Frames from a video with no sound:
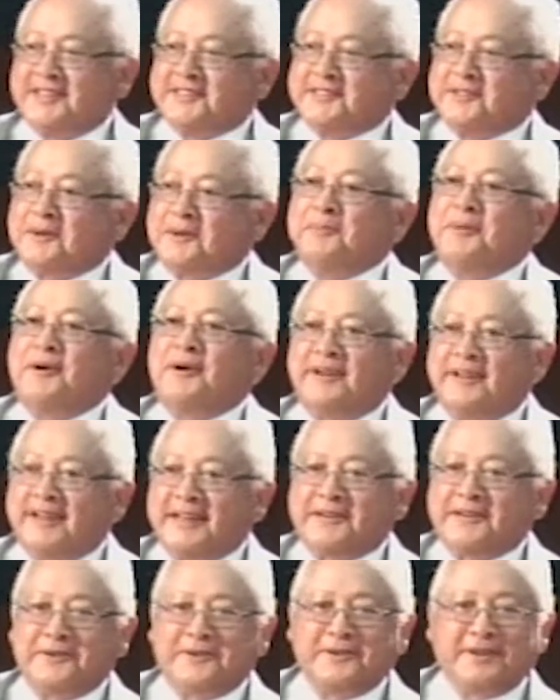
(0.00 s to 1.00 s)
it's her birthday
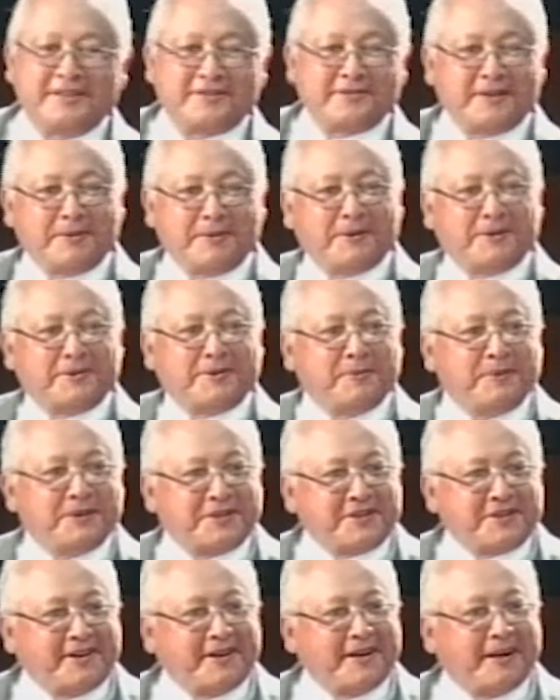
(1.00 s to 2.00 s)
today, so I want to wish
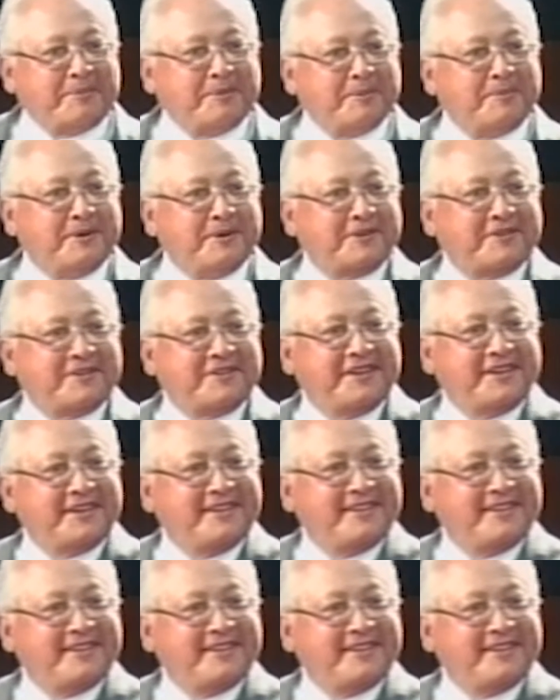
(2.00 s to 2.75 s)
her a happy birthday.